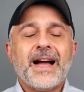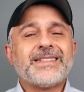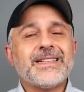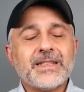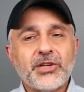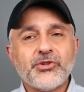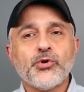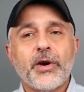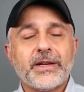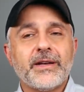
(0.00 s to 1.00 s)
I didn't
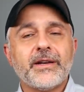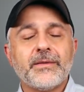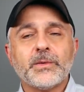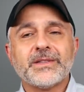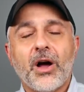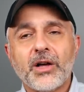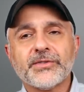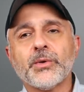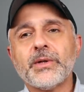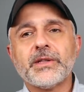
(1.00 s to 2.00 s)
enjoy it. And it was
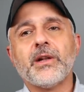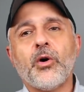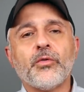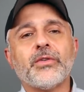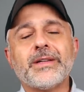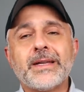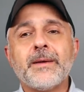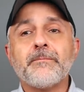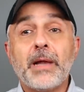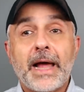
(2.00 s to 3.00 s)
also a little overly
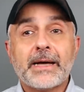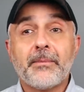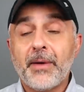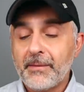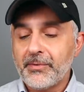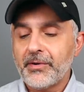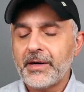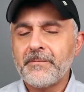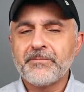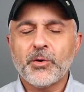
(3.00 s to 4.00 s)
black
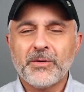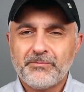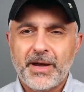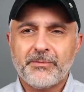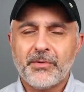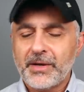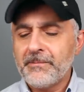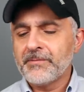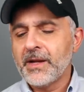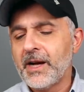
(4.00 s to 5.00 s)
peppery, or peppery,
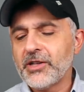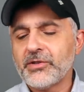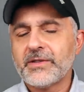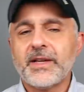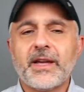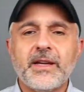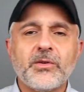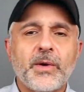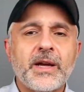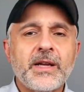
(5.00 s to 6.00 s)
I should say.
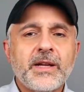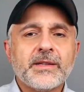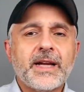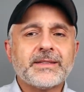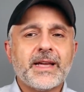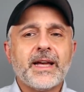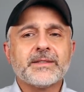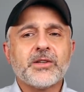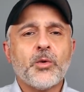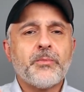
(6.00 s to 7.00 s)
Either way, that's
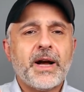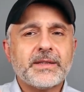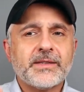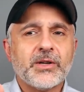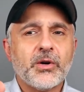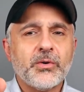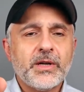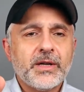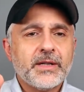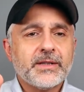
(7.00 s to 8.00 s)
Escopazzo.
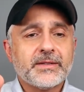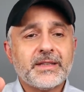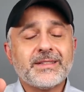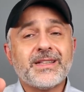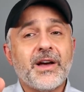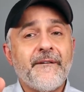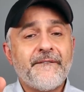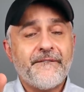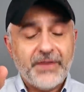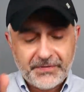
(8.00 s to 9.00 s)
This is the
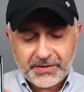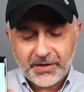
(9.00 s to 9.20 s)
fifth